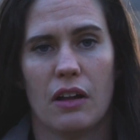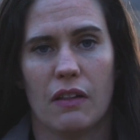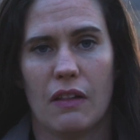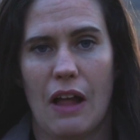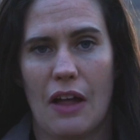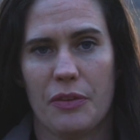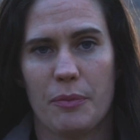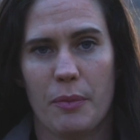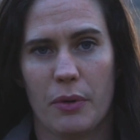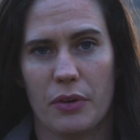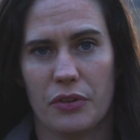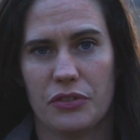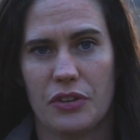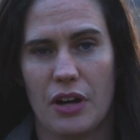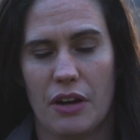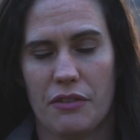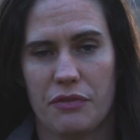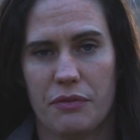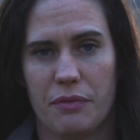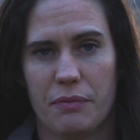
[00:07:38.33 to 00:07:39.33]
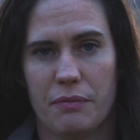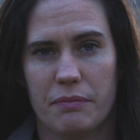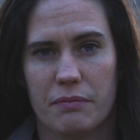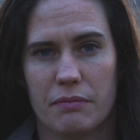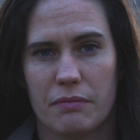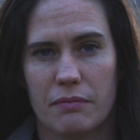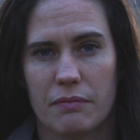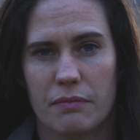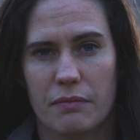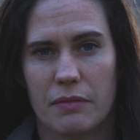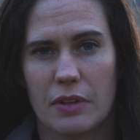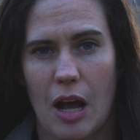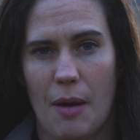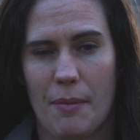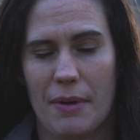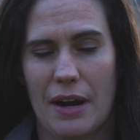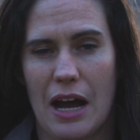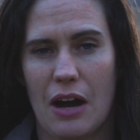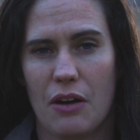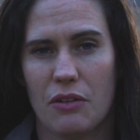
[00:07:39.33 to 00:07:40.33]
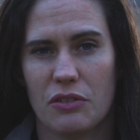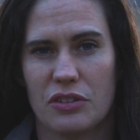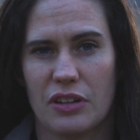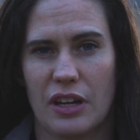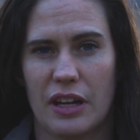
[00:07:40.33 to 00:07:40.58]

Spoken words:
lots more stuff coming out.